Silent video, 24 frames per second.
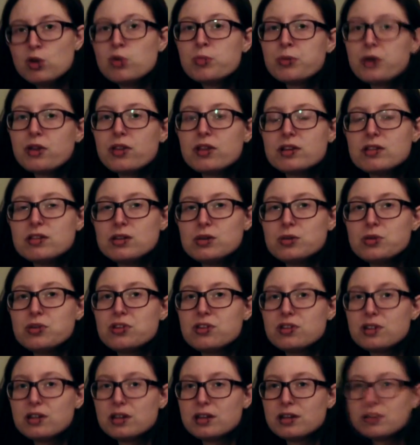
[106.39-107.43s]
humor that's
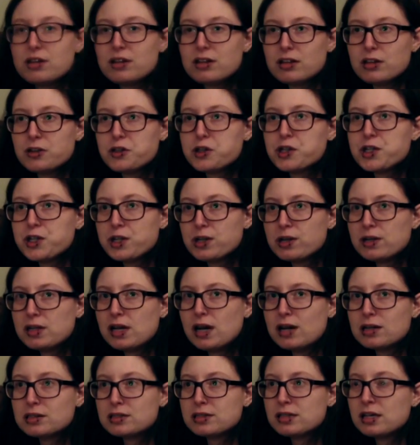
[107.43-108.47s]
used in literature a
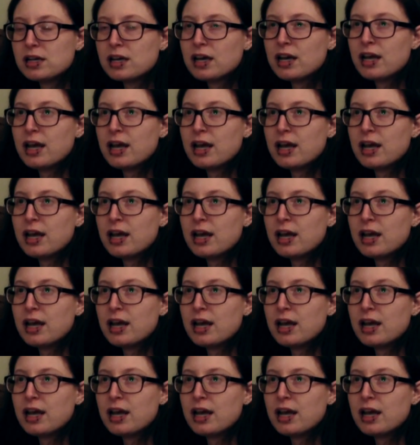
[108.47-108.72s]
lot.